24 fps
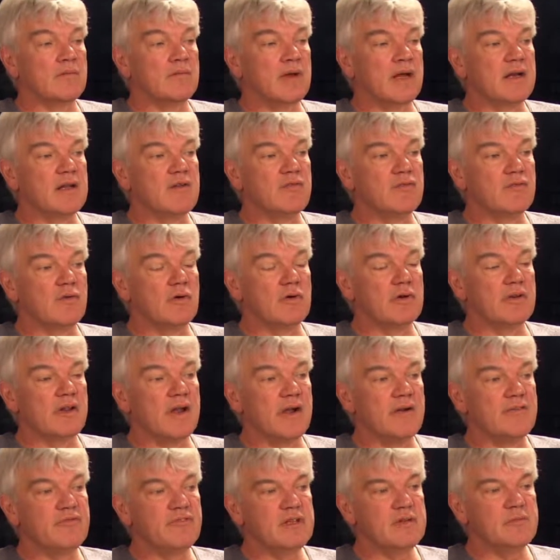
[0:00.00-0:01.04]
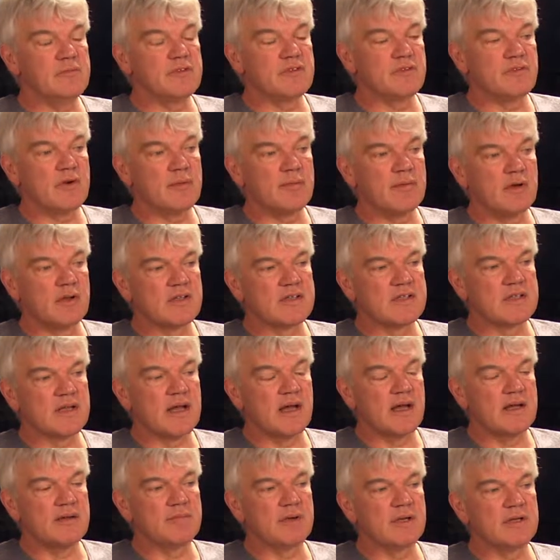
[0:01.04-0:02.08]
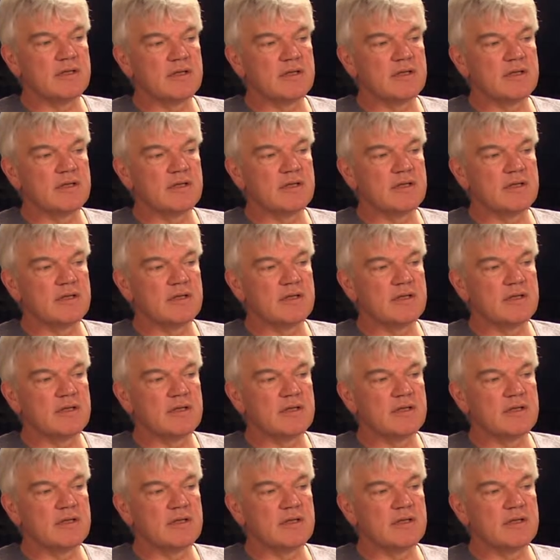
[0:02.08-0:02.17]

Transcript: money for their films from outside,